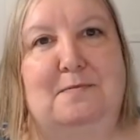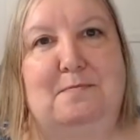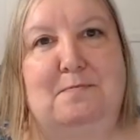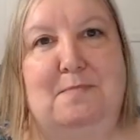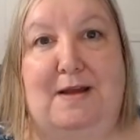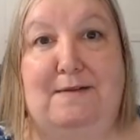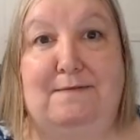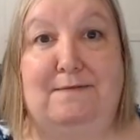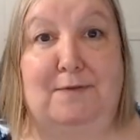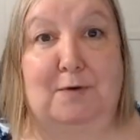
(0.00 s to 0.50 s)

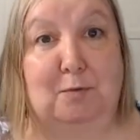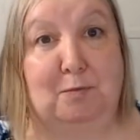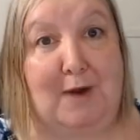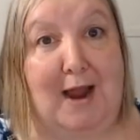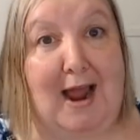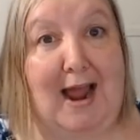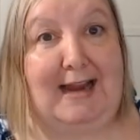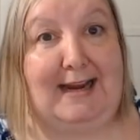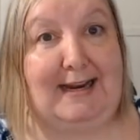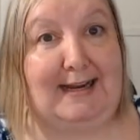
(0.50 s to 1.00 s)
my
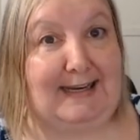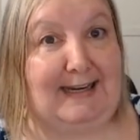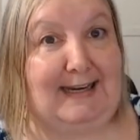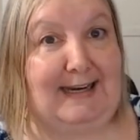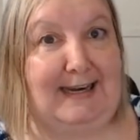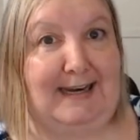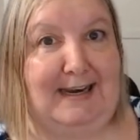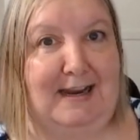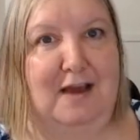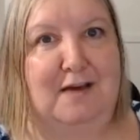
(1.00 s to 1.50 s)

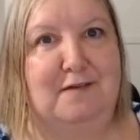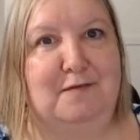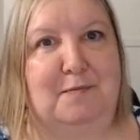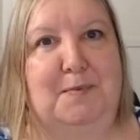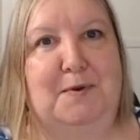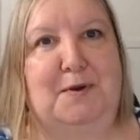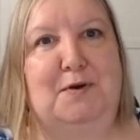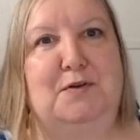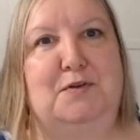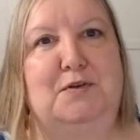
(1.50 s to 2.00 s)
variety of
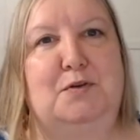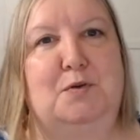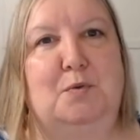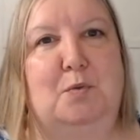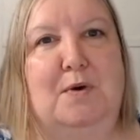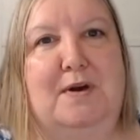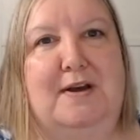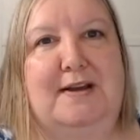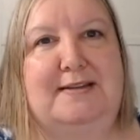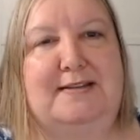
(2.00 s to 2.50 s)
boots
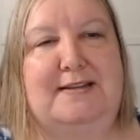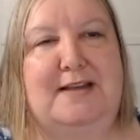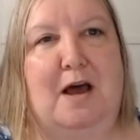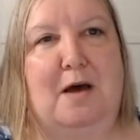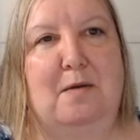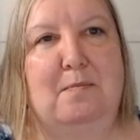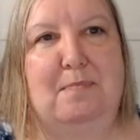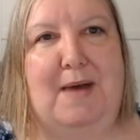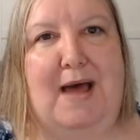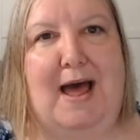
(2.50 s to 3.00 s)
was
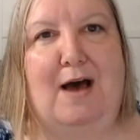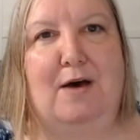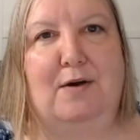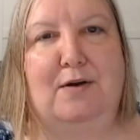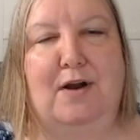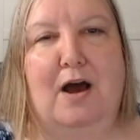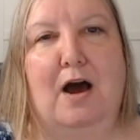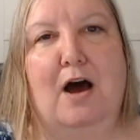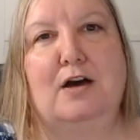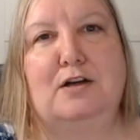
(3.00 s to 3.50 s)
about
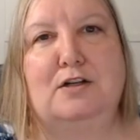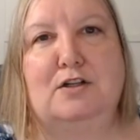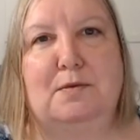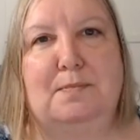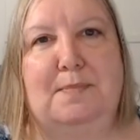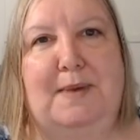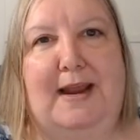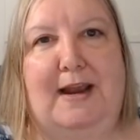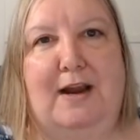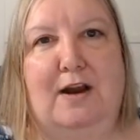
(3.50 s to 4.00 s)
100
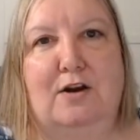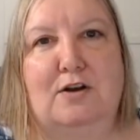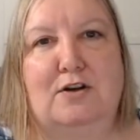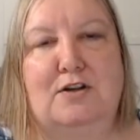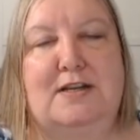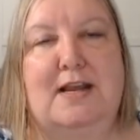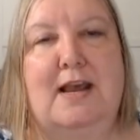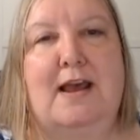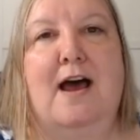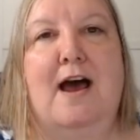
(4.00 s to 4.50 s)
pairs